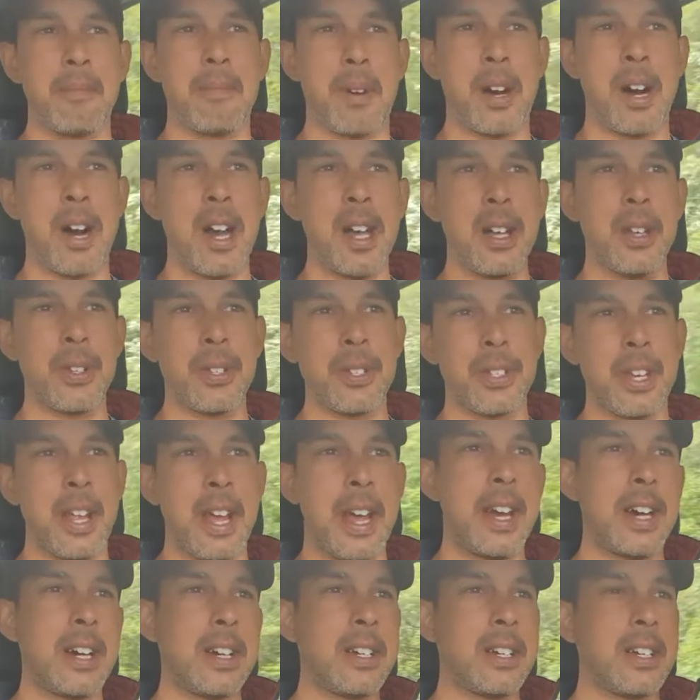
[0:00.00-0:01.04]
miles
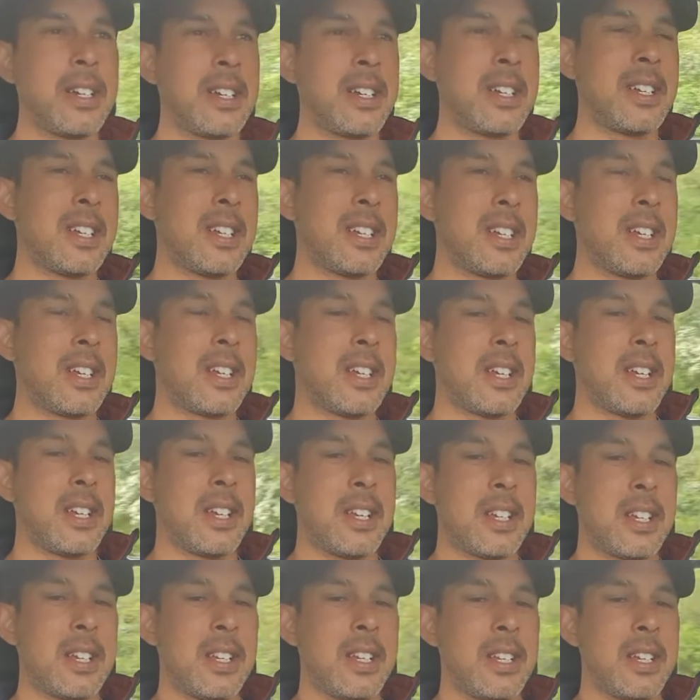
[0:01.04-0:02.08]
now.
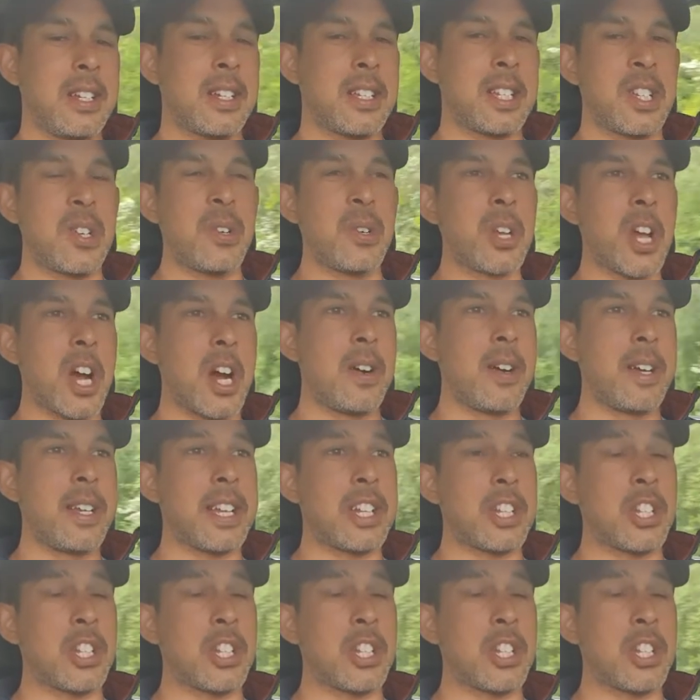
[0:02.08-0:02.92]
It's still going.